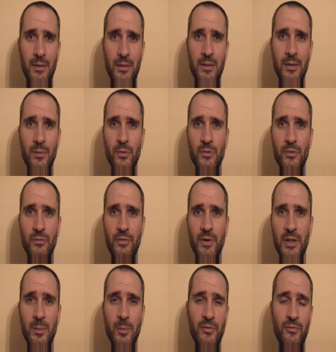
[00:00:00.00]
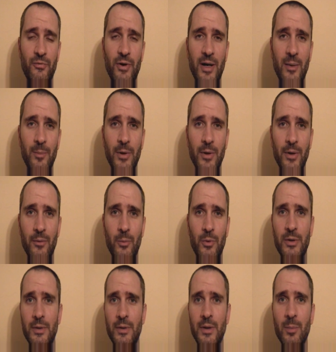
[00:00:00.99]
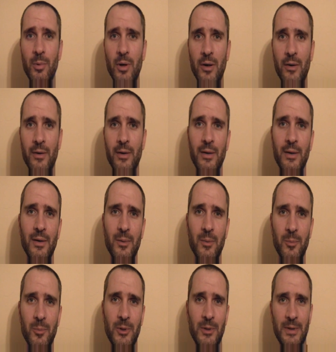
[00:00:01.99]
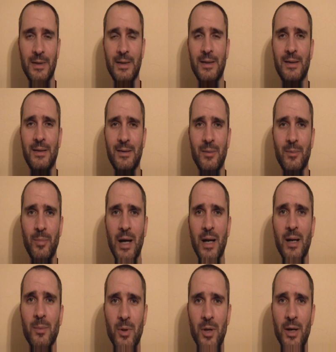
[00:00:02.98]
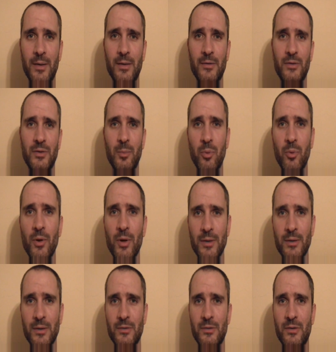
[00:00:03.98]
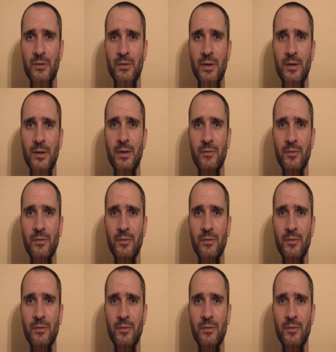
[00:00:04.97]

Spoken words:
and he was a victim of Frank Mir with the knee bar. But the bottom line is, and the point is that